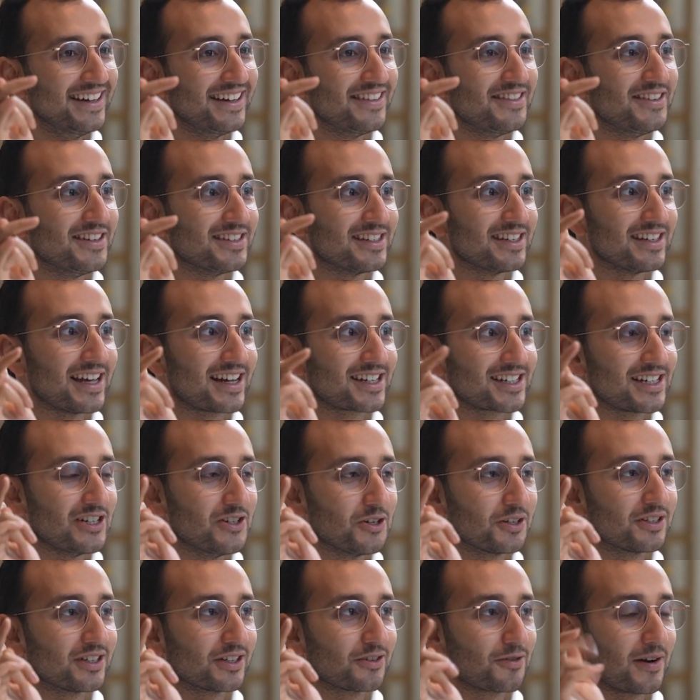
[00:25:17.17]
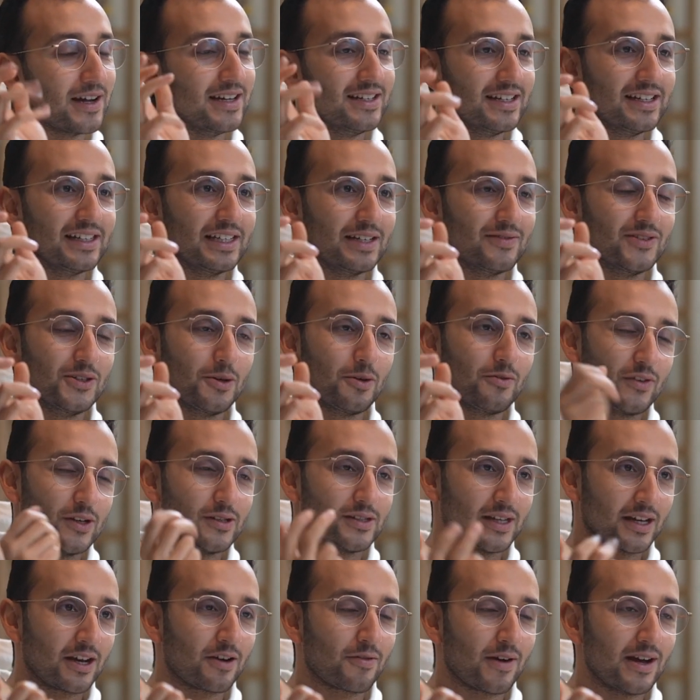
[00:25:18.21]
This is actually not a great deal, even though it
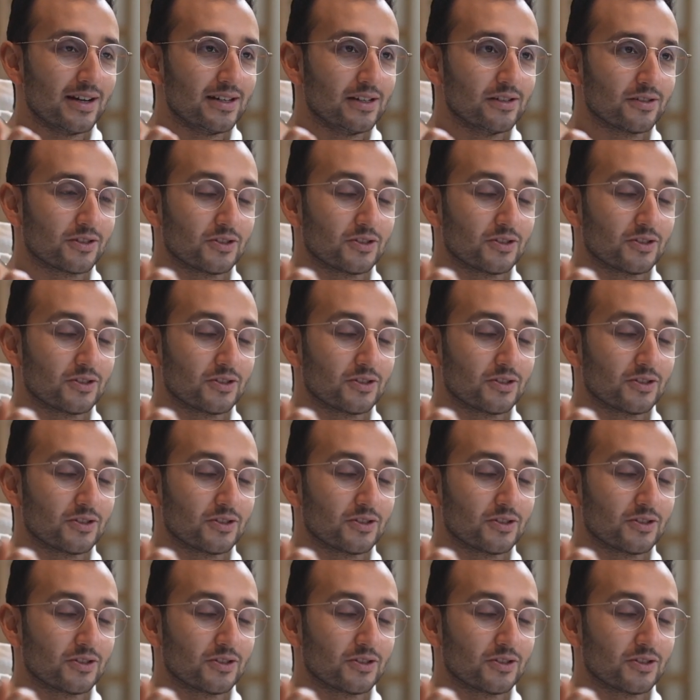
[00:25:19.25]
feels like a great deal.